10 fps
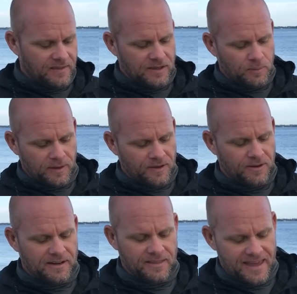and then you plug it
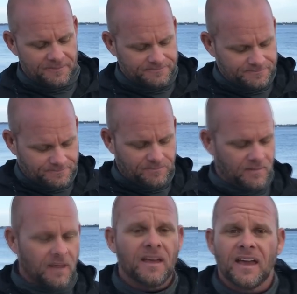right into that.
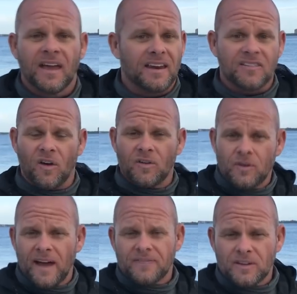And that's all
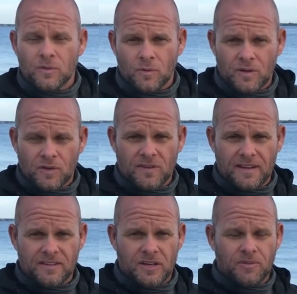you have to do in order to use it
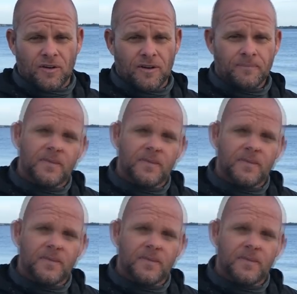as a jump starter.